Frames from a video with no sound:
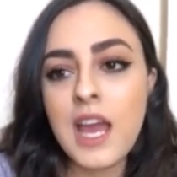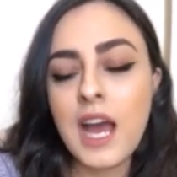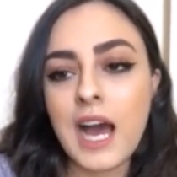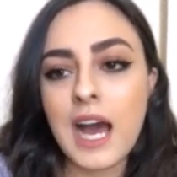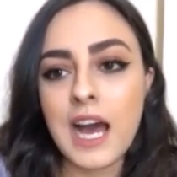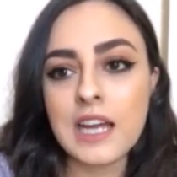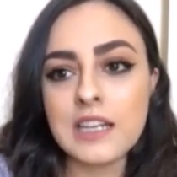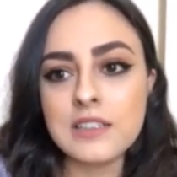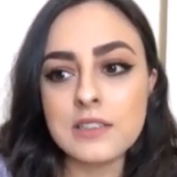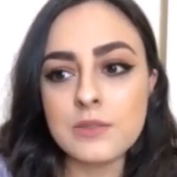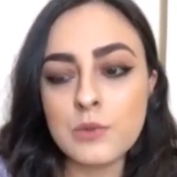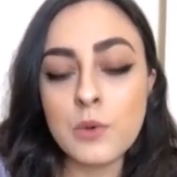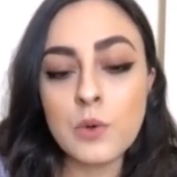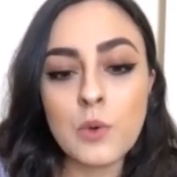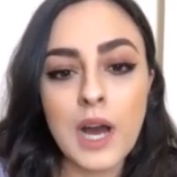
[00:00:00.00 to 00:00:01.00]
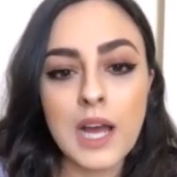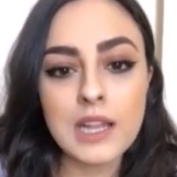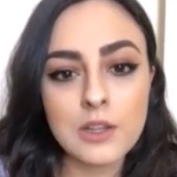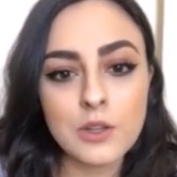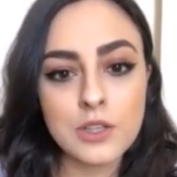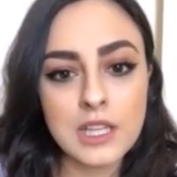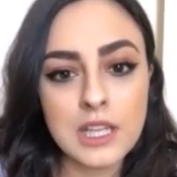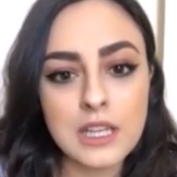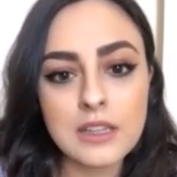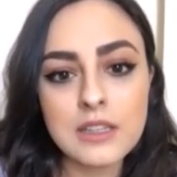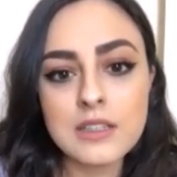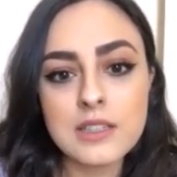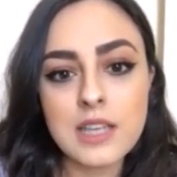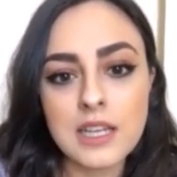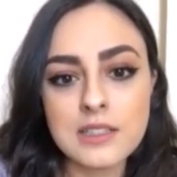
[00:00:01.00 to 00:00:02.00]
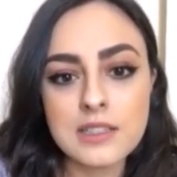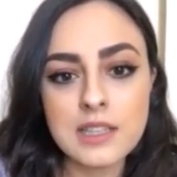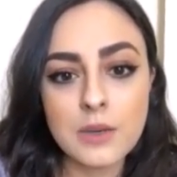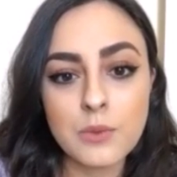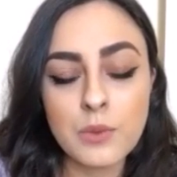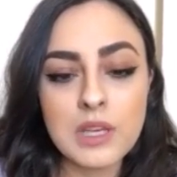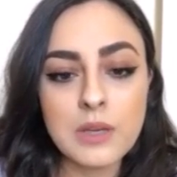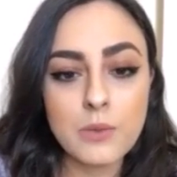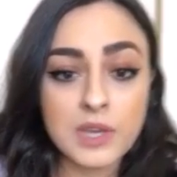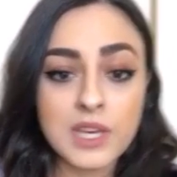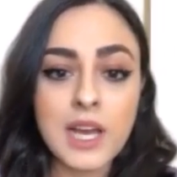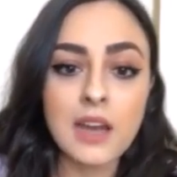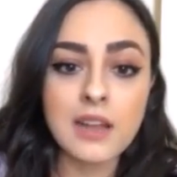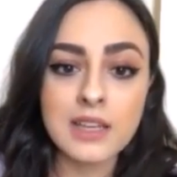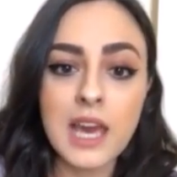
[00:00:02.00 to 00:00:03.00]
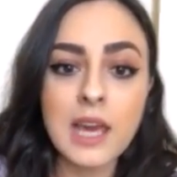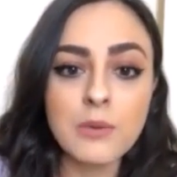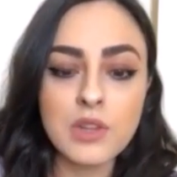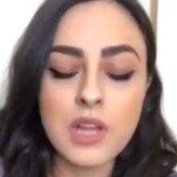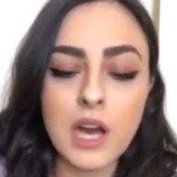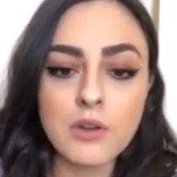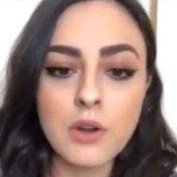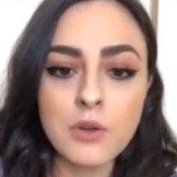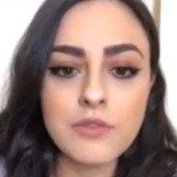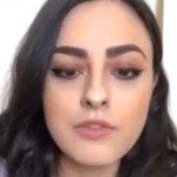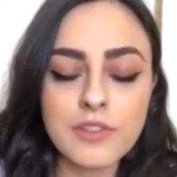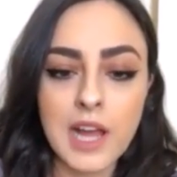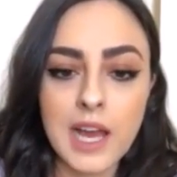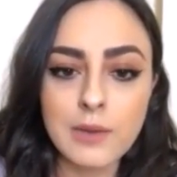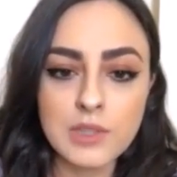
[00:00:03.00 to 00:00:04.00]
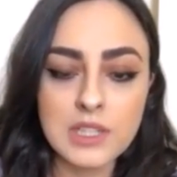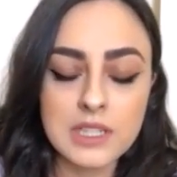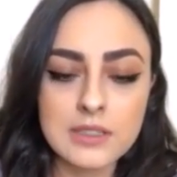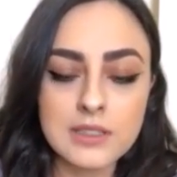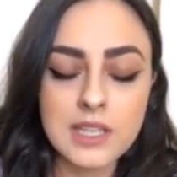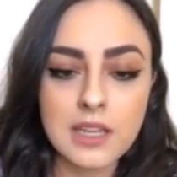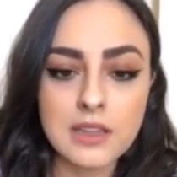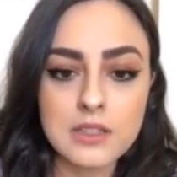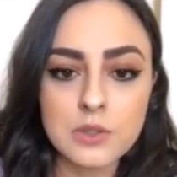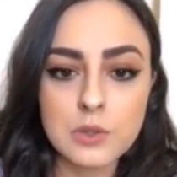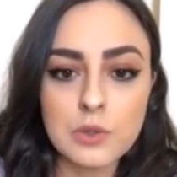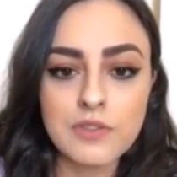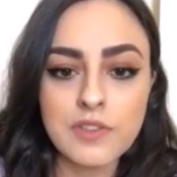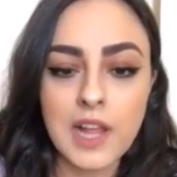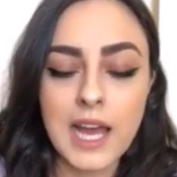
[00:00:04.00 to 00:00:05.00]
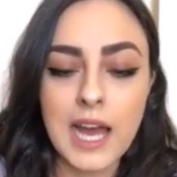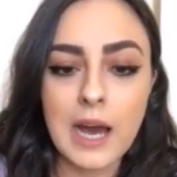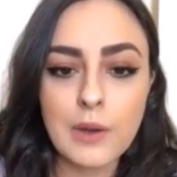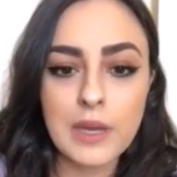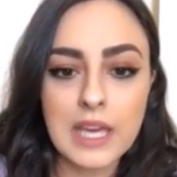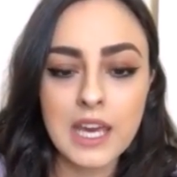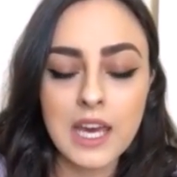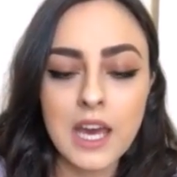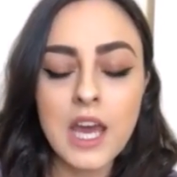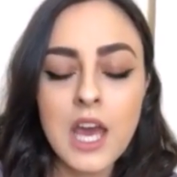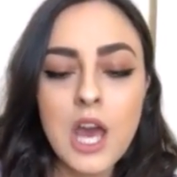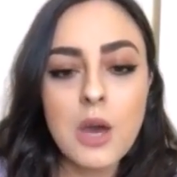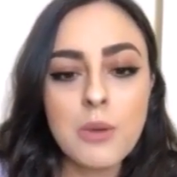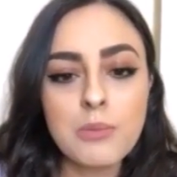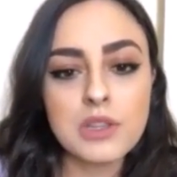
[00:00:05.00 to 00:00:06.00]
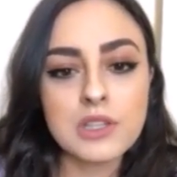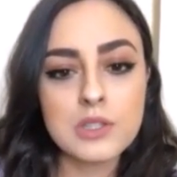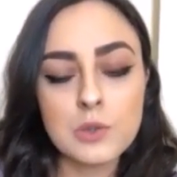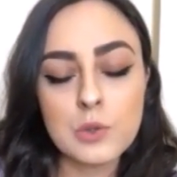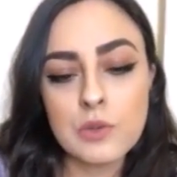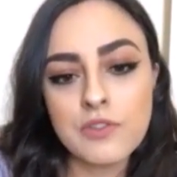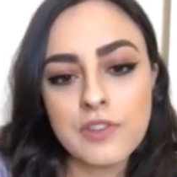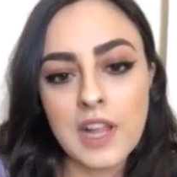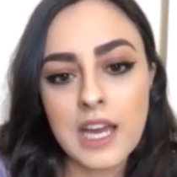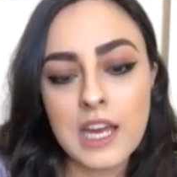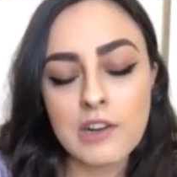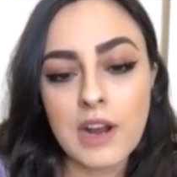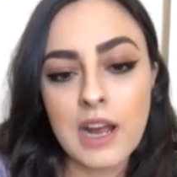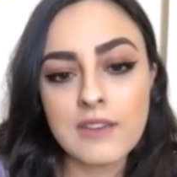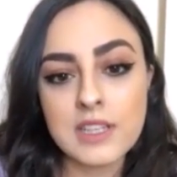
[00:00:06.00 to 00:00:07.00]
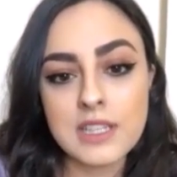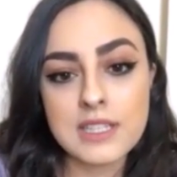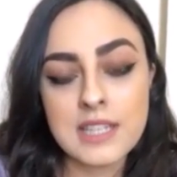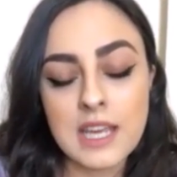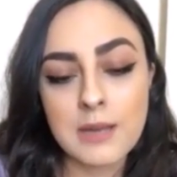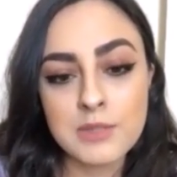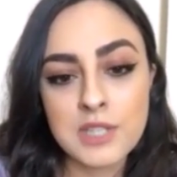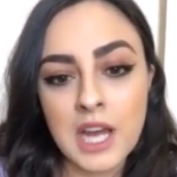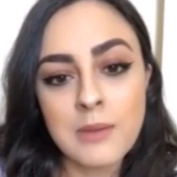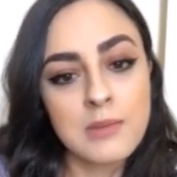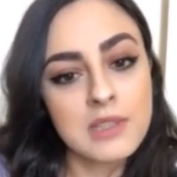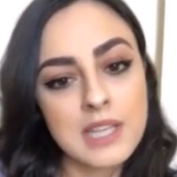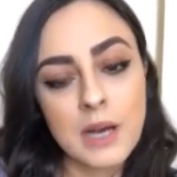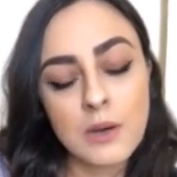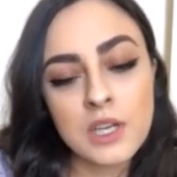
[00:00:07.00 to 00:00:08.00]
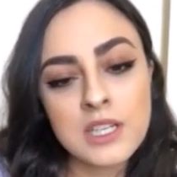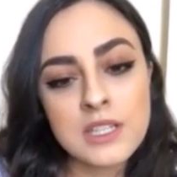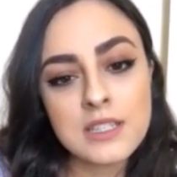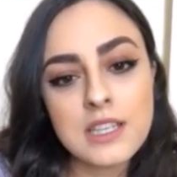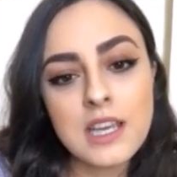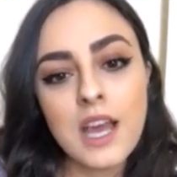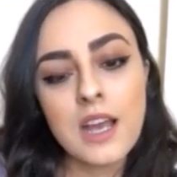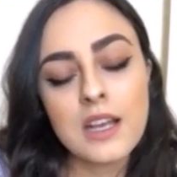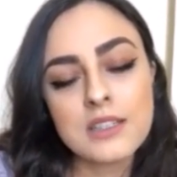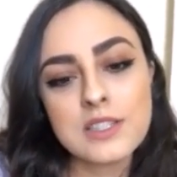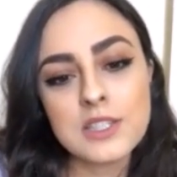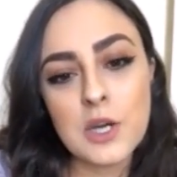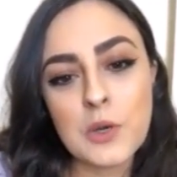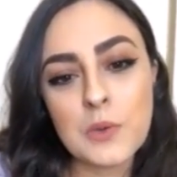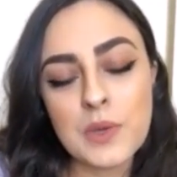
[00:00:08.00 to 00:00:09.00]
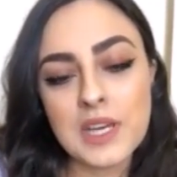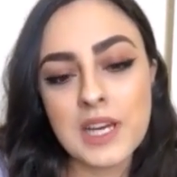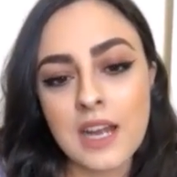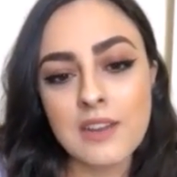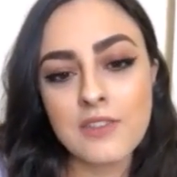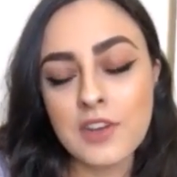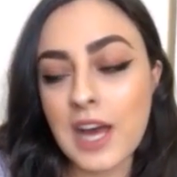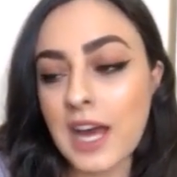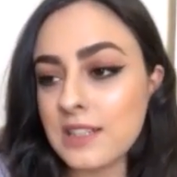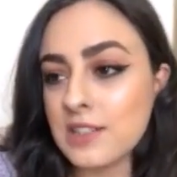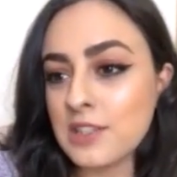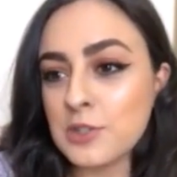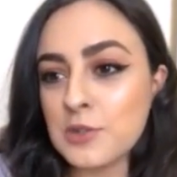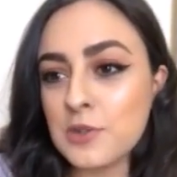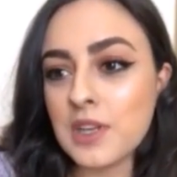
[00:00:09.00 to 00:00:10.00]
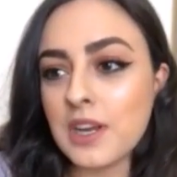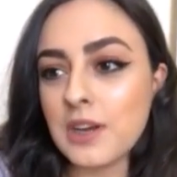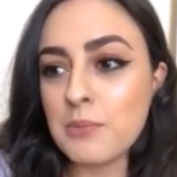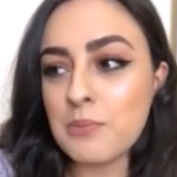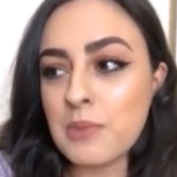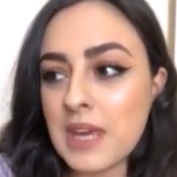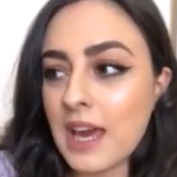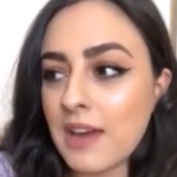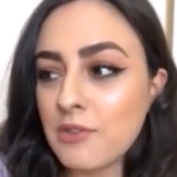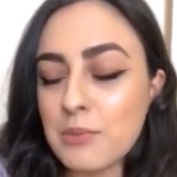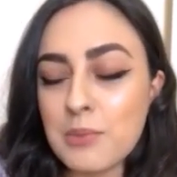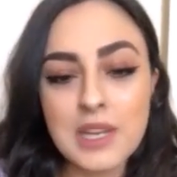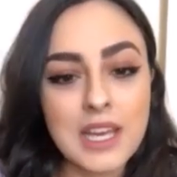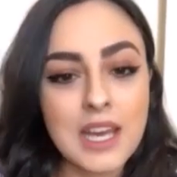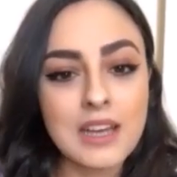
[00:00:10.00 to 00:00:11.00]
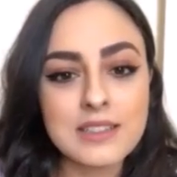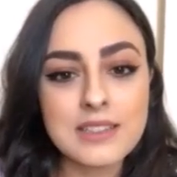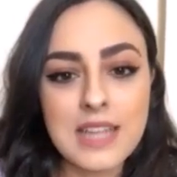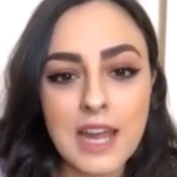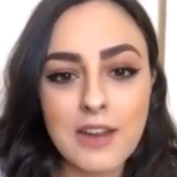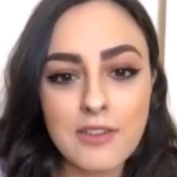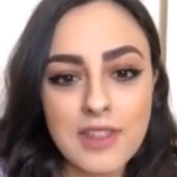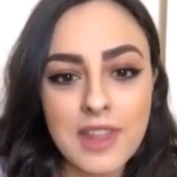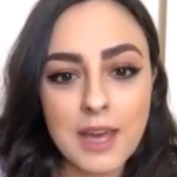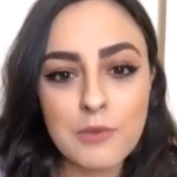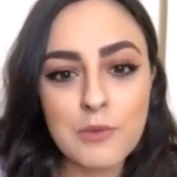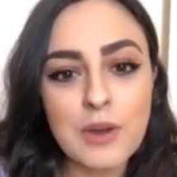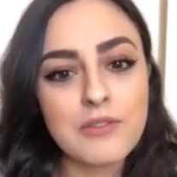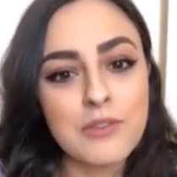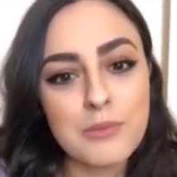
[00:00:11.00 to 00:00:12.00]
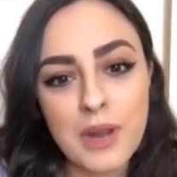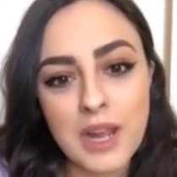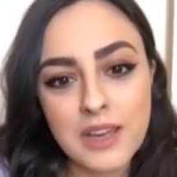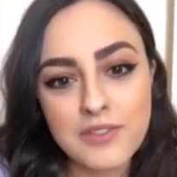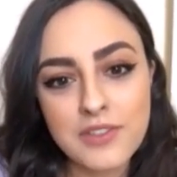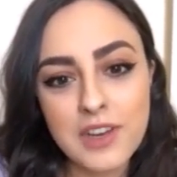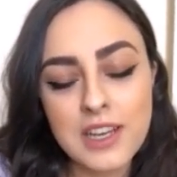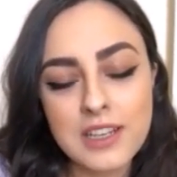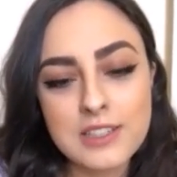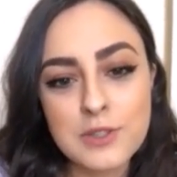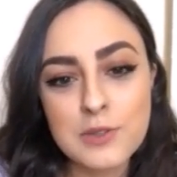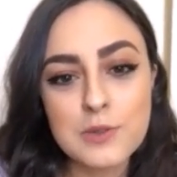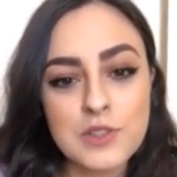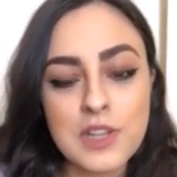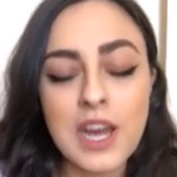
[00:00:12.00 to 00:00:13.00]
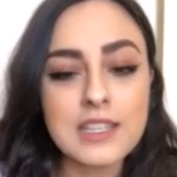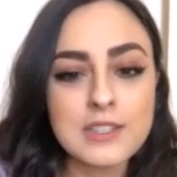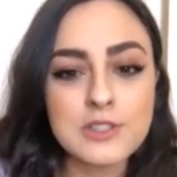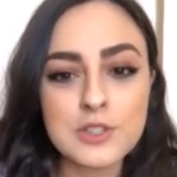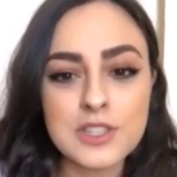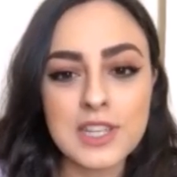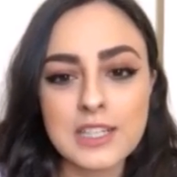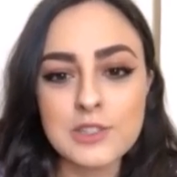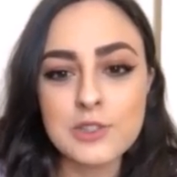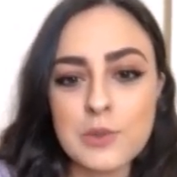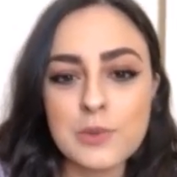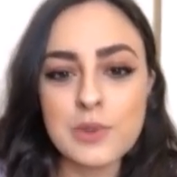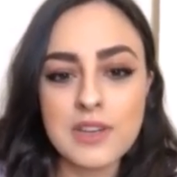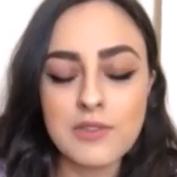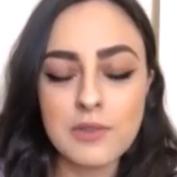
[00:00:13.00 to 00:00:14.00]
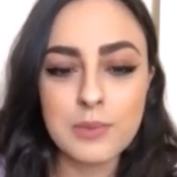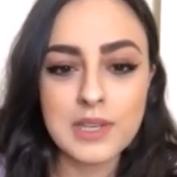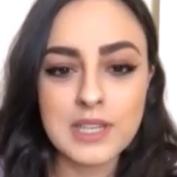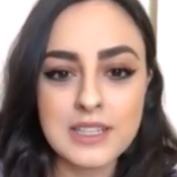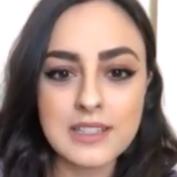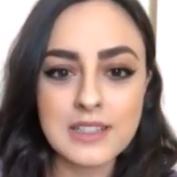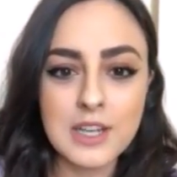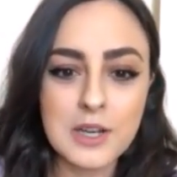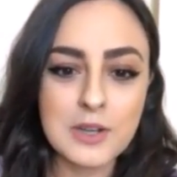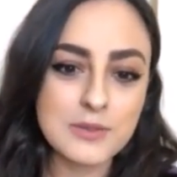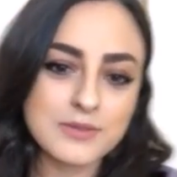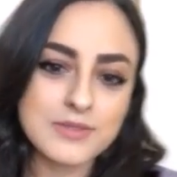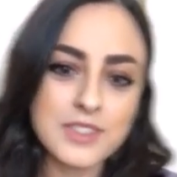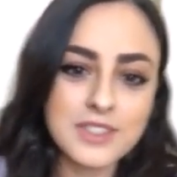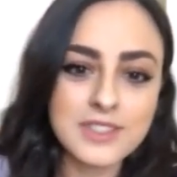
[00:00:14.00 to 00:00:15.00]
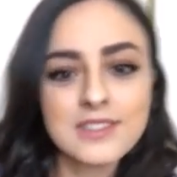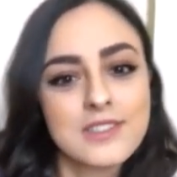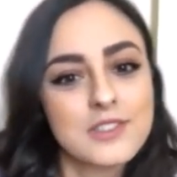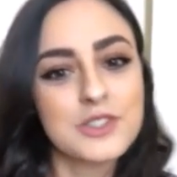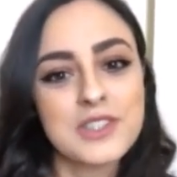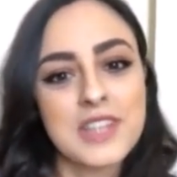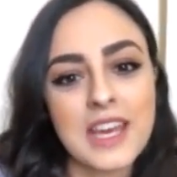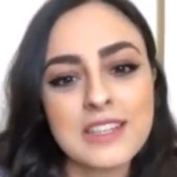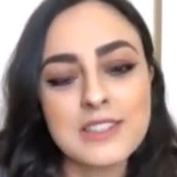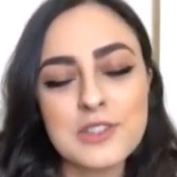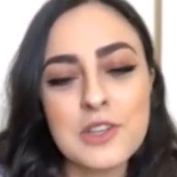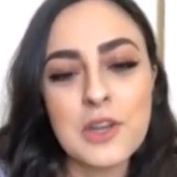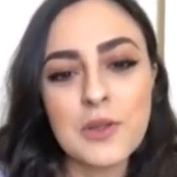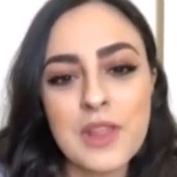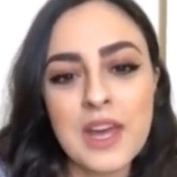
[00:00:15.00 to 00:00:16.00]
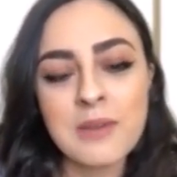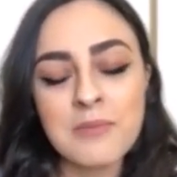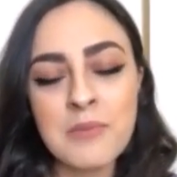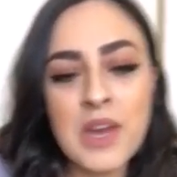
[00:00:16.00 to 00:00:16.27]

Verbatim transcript: And we were quite lucky in the sense that we, we kind of came with our own flight. We didn't take the school flight out here, but the school flight arrived at the same time as ours. So we kind of had to, you know, meet everybody else there and then went for breakfast. It was nice just catching up with everybody, you know, just, just getting to know them.